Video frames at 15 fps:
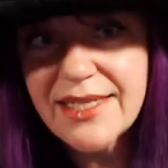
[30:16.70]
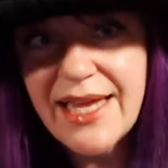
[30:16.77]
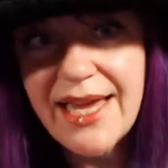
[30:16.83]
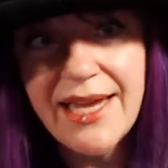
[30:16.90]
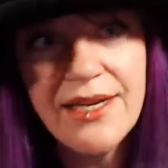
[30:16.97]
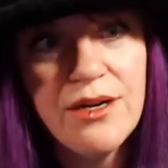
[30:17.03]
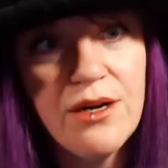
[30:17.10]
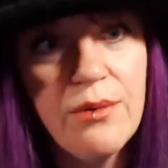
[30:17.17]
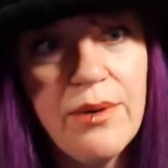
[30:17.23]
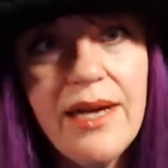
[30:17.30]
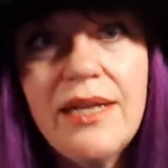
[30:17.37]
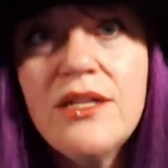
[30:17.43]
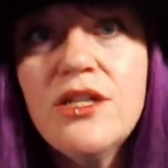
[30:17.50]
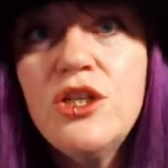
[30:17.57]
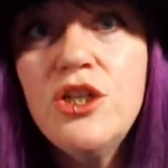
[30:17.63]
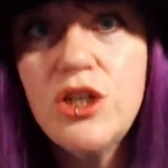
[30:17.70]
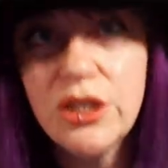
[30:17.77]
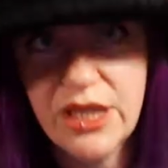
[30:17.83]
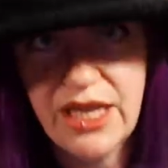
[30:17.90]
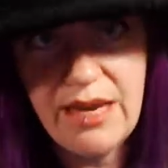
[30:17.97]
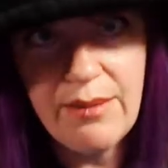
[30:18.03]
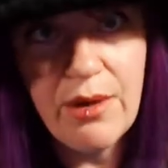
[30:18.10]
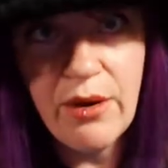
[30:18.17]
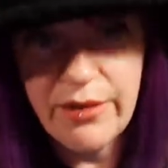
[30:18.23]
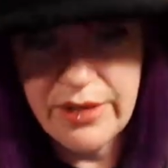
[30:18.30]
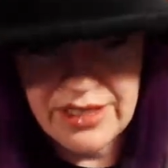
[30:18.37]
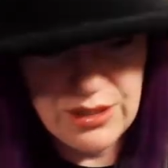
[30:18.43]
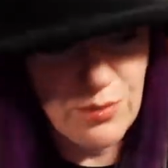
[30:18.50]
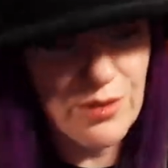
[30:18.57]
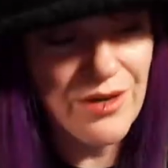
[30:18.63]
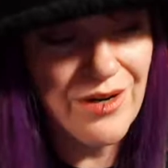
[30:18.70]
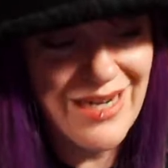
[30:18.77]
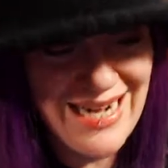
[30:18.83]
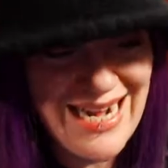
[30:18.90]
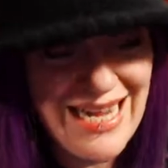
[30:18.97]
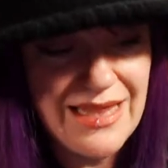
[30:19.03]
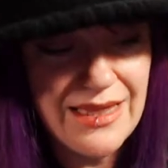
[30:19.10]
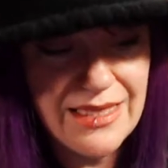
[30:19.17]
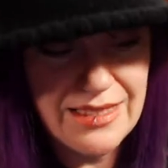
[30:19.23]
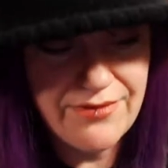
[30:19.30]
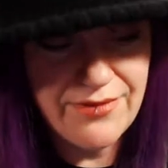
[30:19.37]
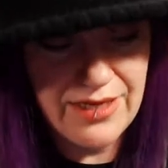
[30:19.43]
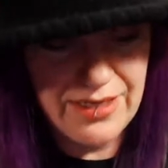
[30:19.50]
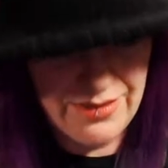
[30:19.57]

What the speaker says: And you know what? Keep going, because we are going to need these fucking